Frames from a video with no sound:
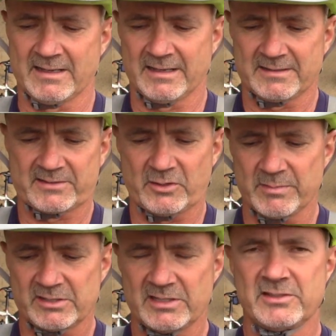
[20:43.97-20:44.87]
Uh, it's so
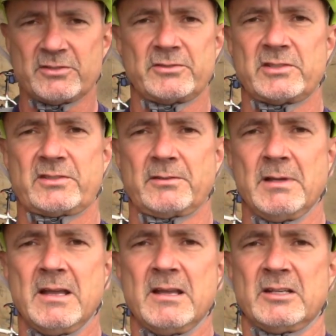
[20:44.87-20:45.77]
much easier just to
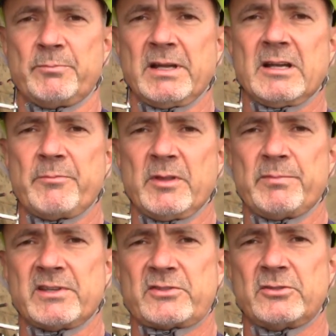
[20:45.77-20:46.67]
to pick up the
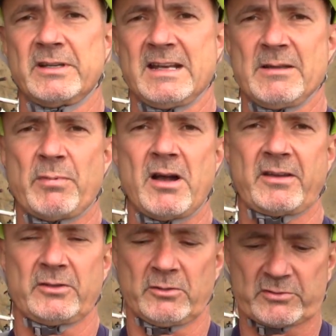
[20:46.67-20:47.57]
pistol in a
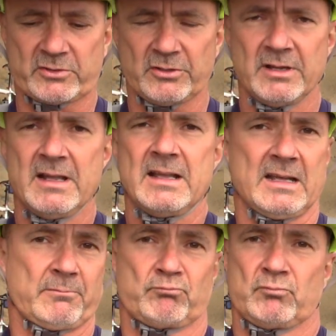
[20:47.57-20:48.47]
pocket holster
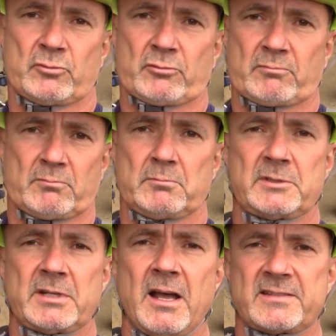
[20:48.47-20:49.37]
and
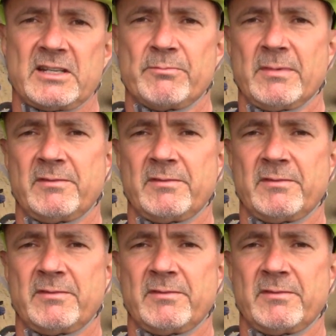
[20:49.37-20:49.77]
toss it in,